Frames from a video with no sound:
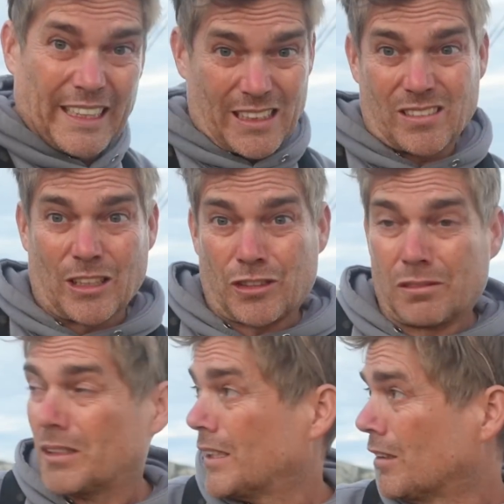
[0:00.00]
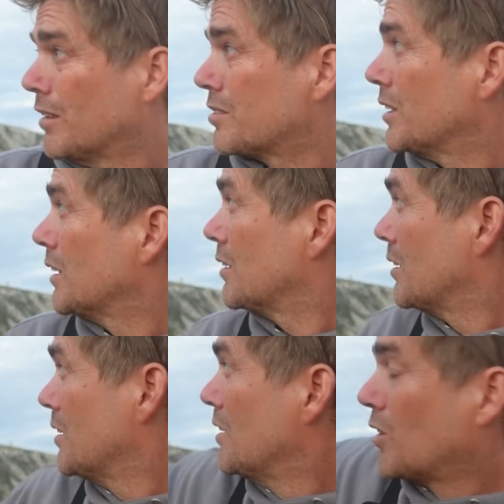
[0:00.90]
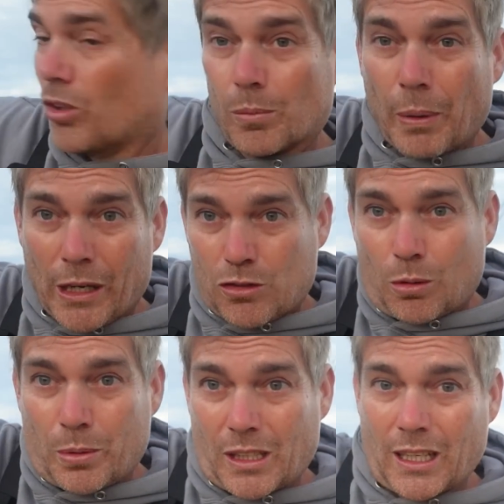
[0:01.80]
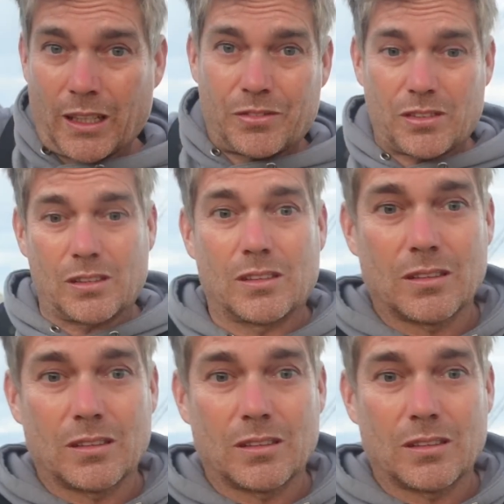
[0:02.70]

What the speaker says: it is actually really nice here. Got the backdrop of the cliffs.